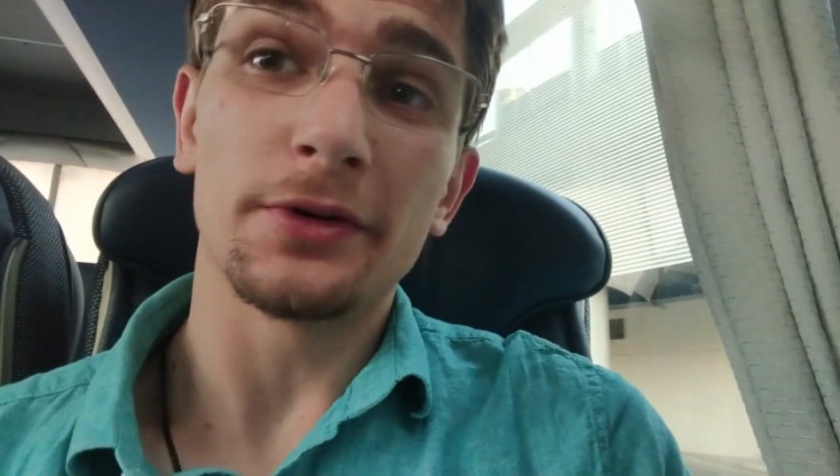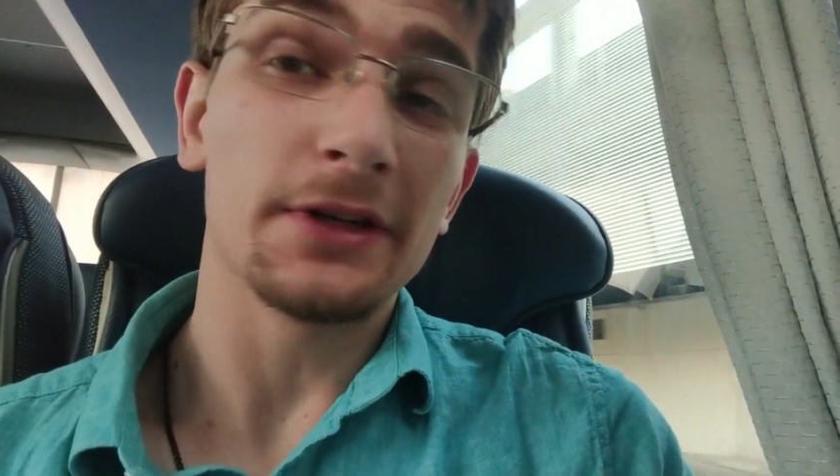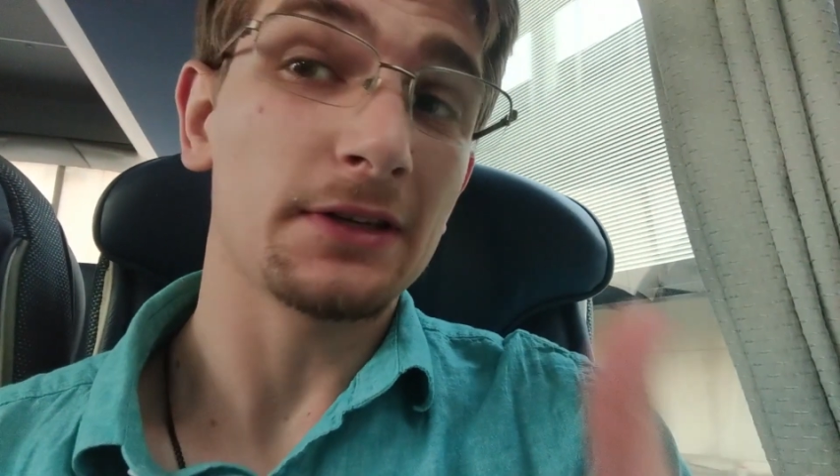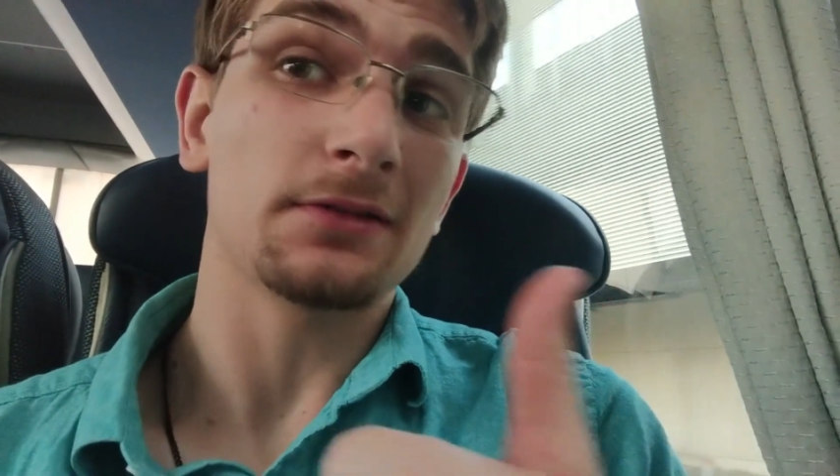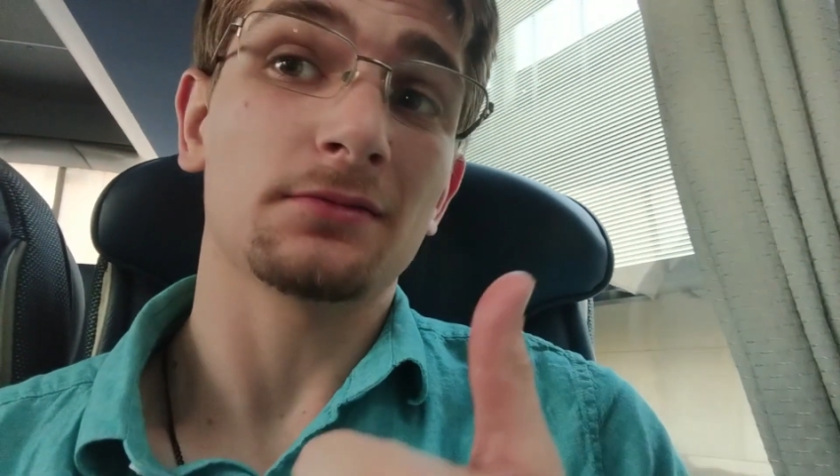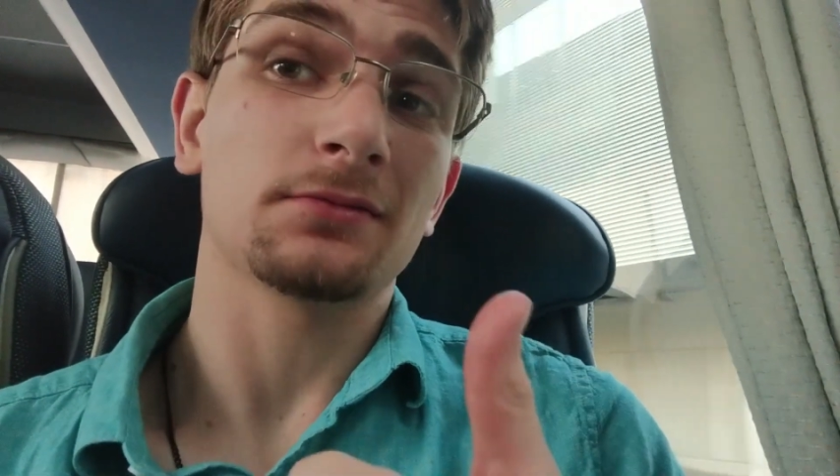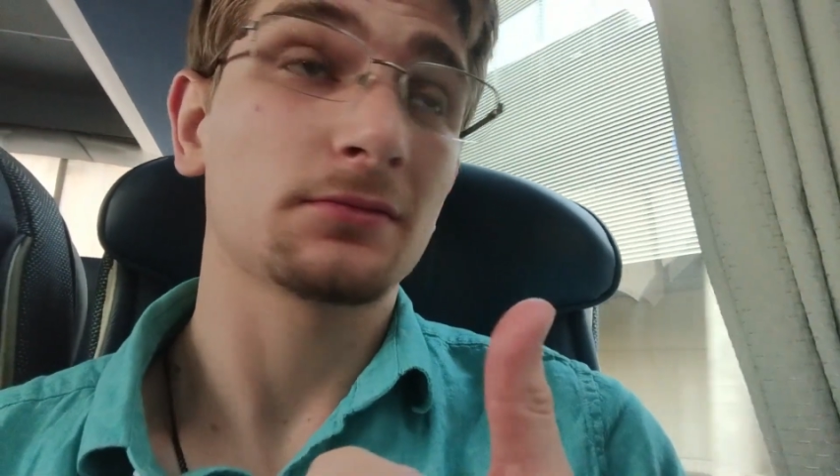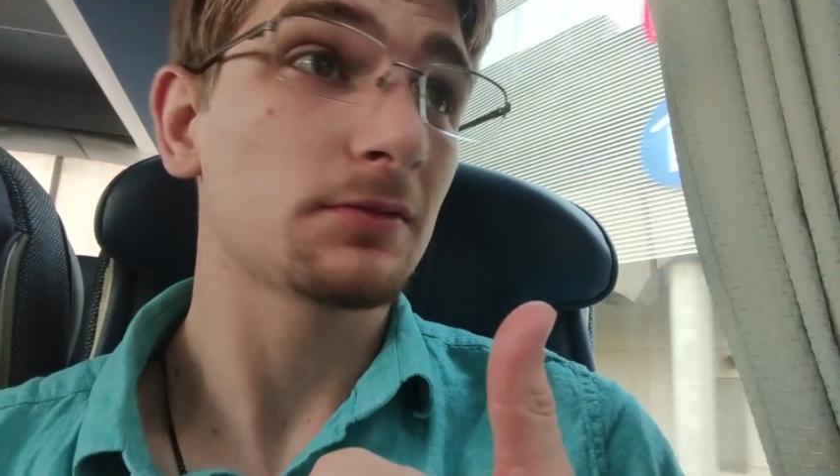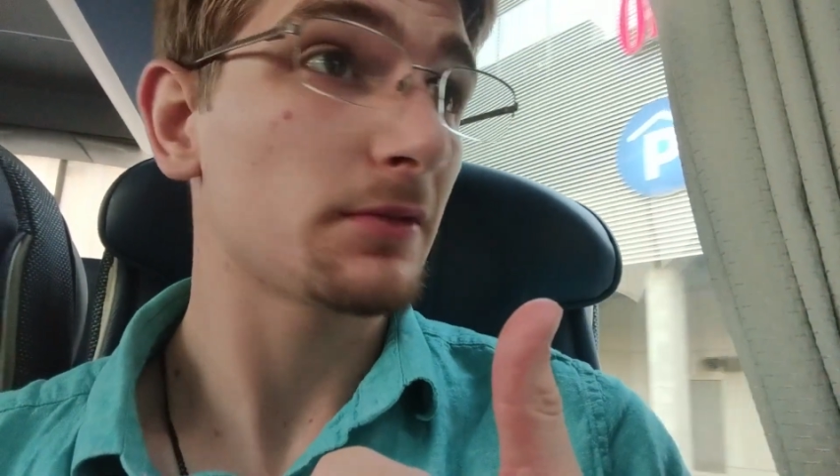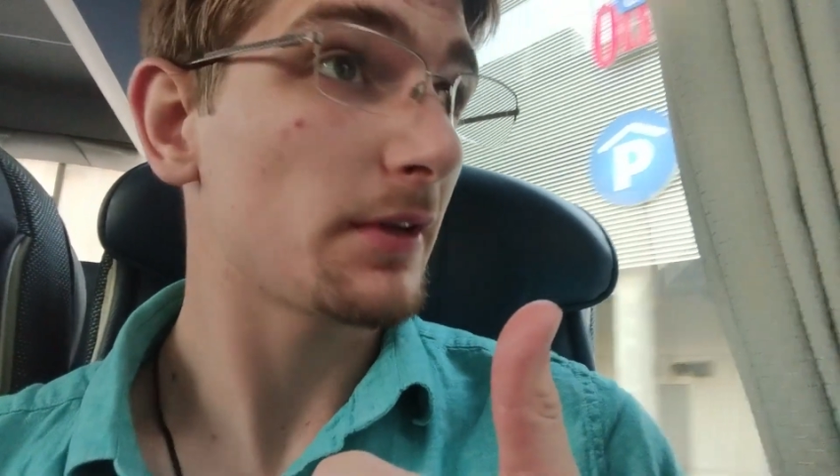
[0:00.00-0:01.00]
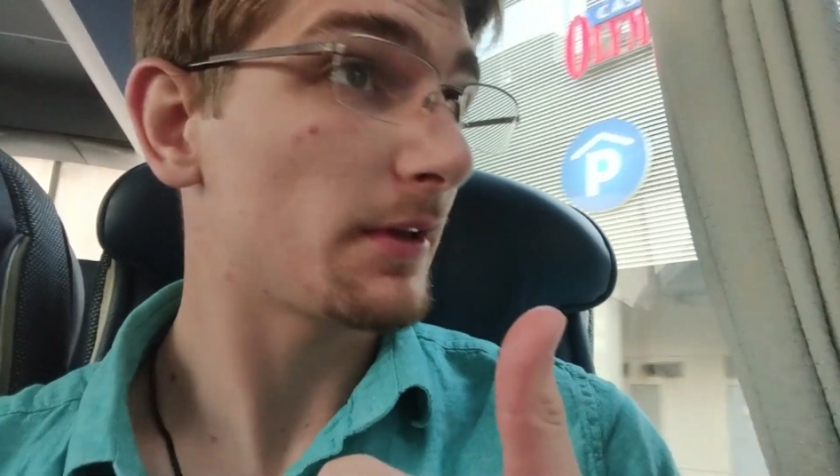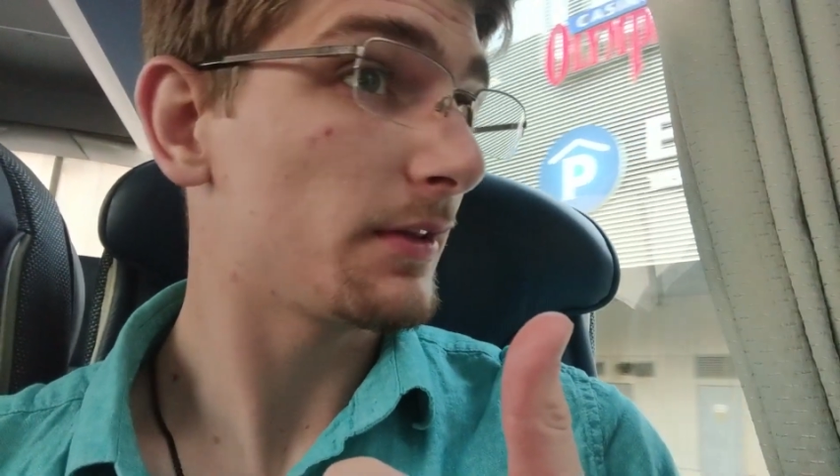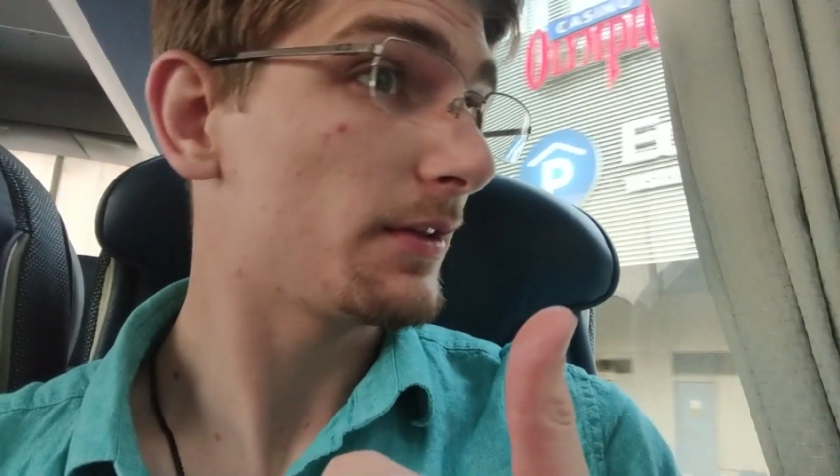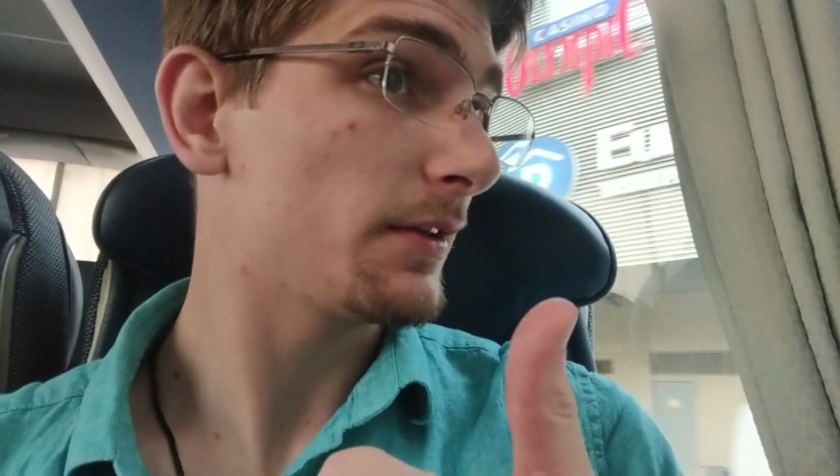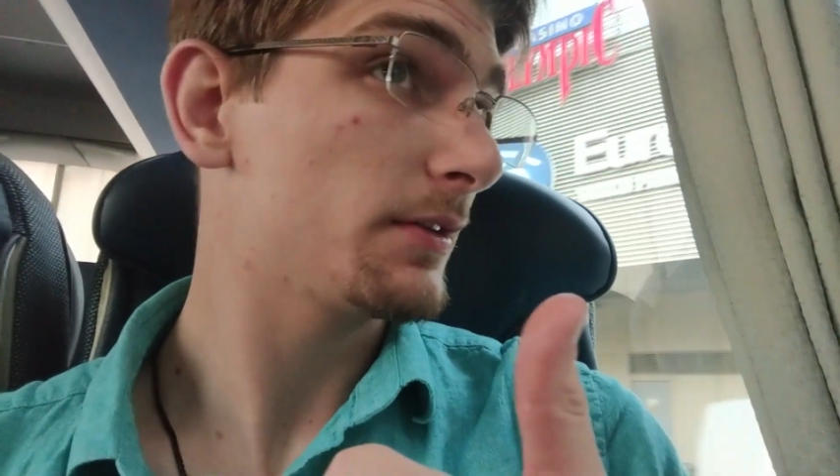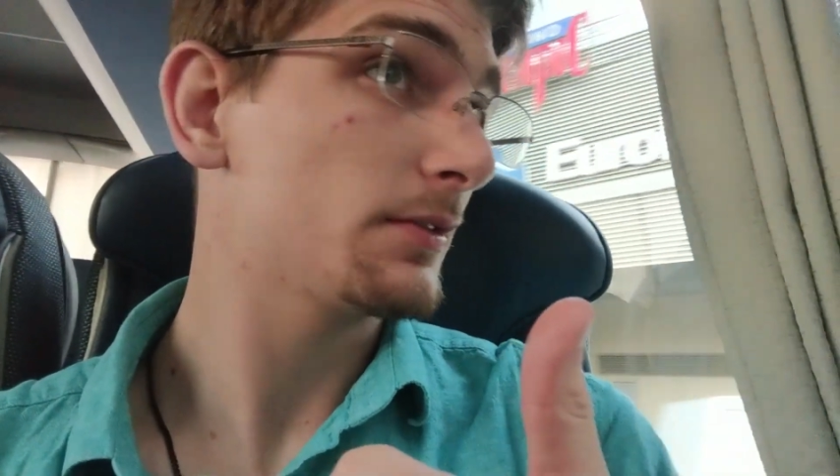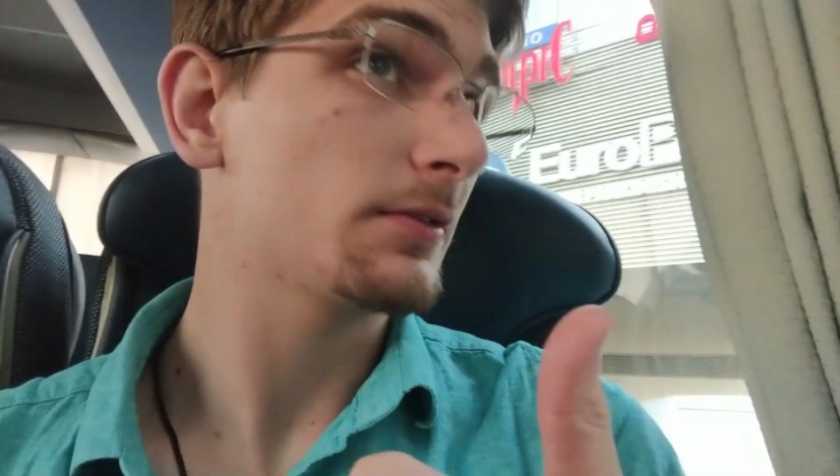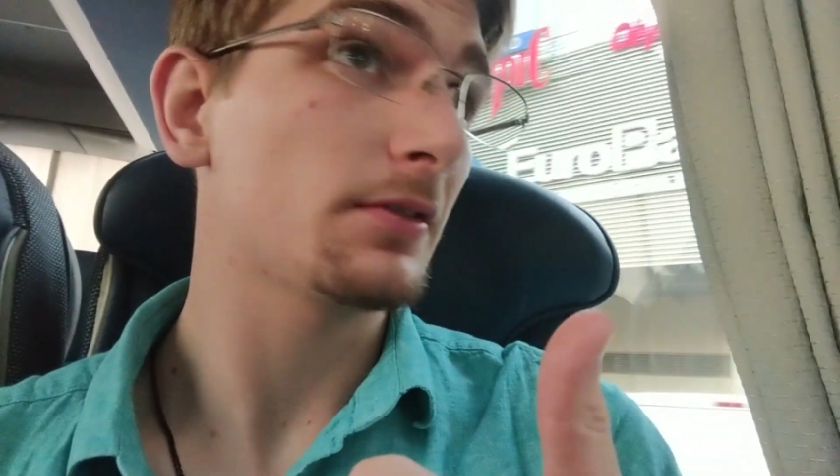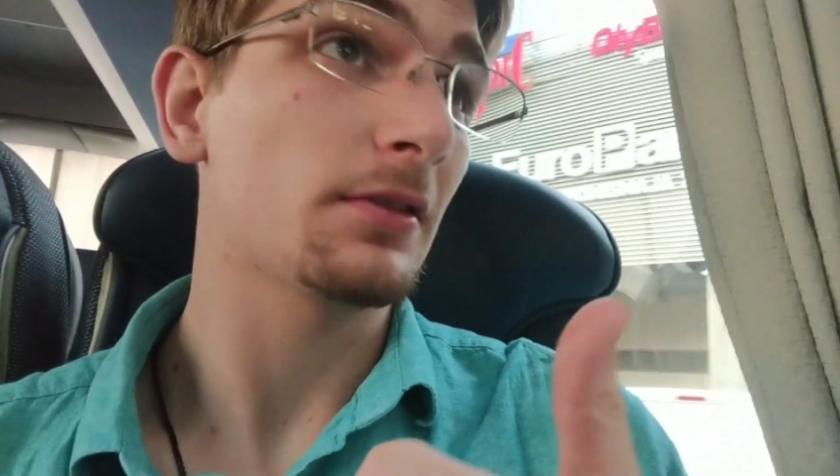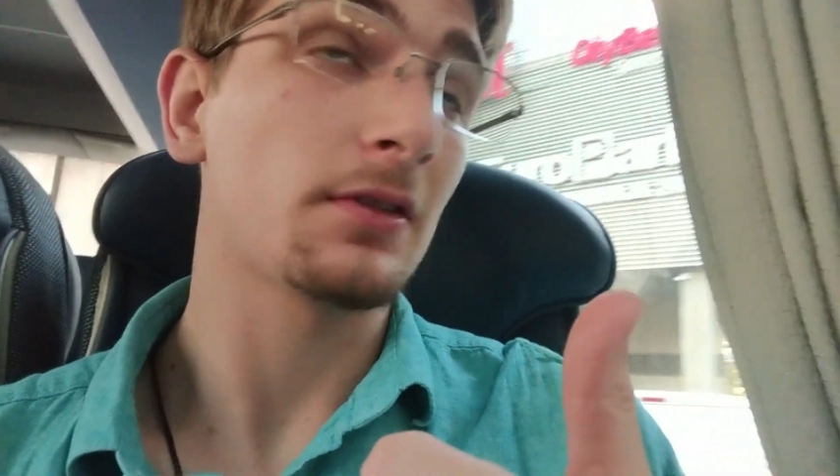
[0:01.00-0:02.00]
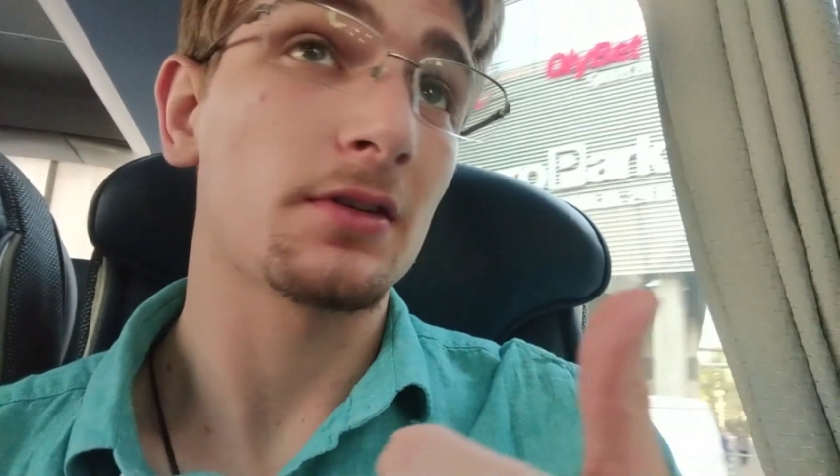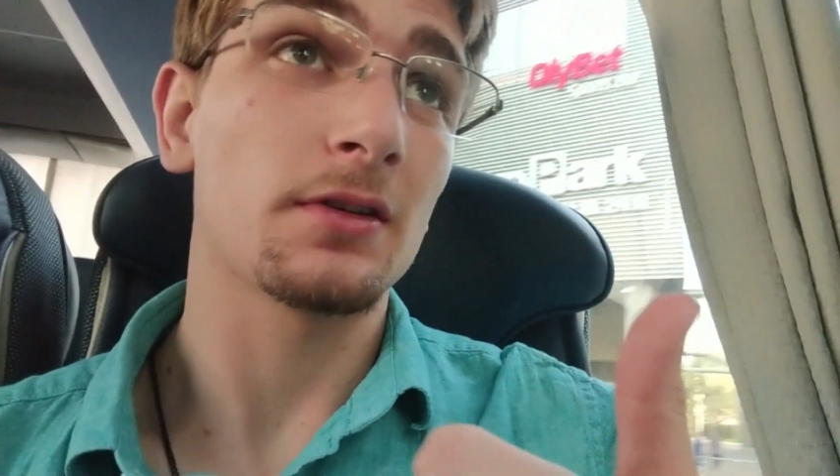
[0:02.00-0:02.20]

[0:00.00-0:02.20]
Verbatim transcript: Riga and then